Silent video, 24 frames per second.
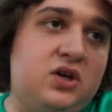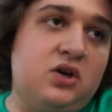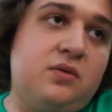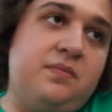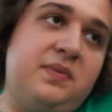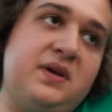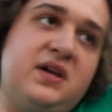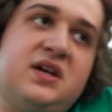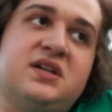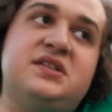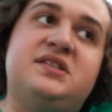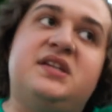good
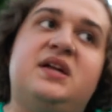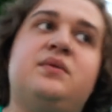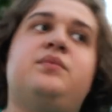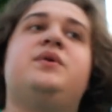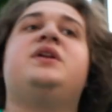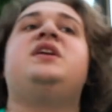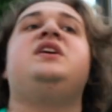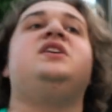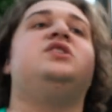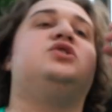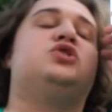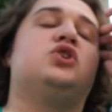because then
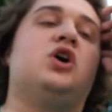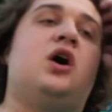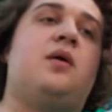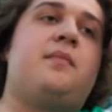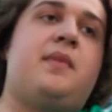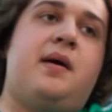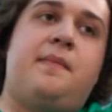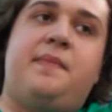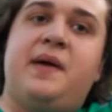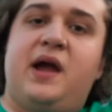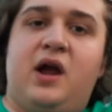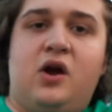when he saw
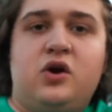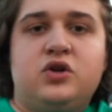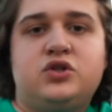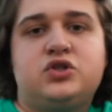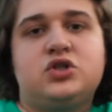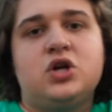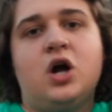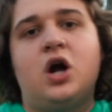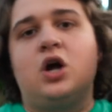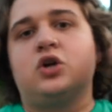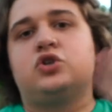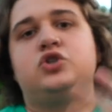my parents'
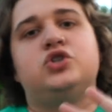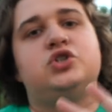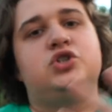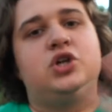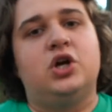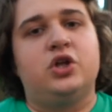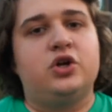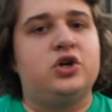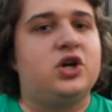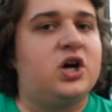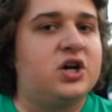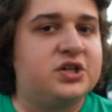dogs or just
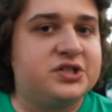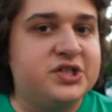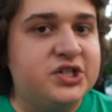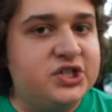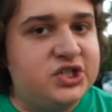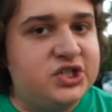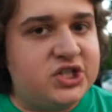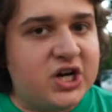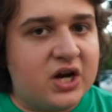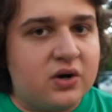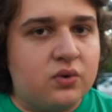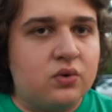other dogs in
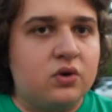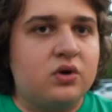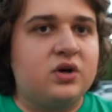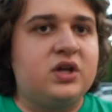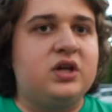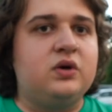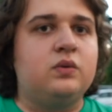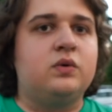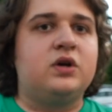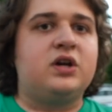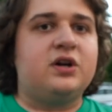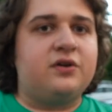general, he
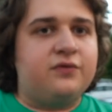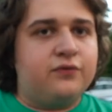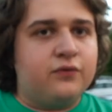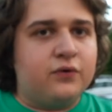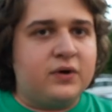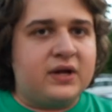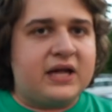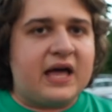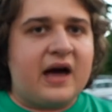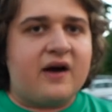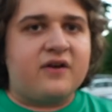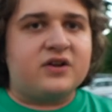wouldn't
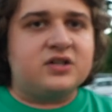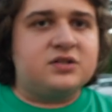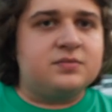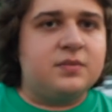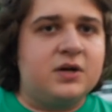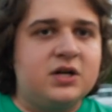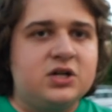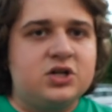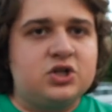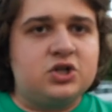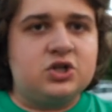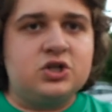freak out as
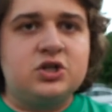much.